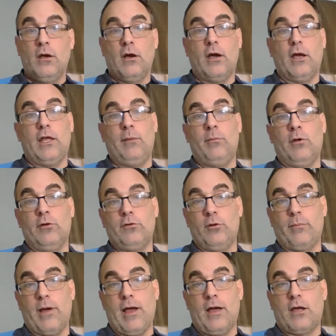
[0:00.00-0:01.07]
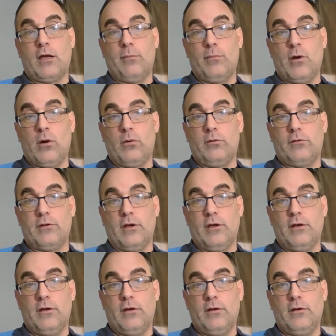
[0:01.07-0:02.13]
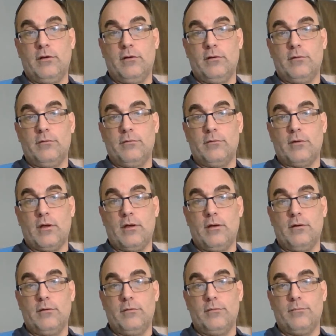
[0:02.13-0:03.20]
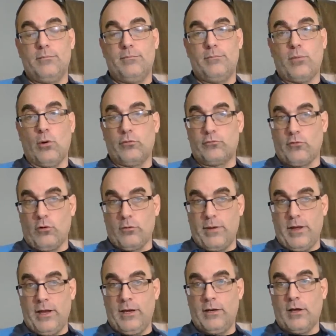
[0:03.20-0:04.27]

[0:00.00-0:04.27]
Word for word: I emailed you back about uh, uh, post-stroke pain.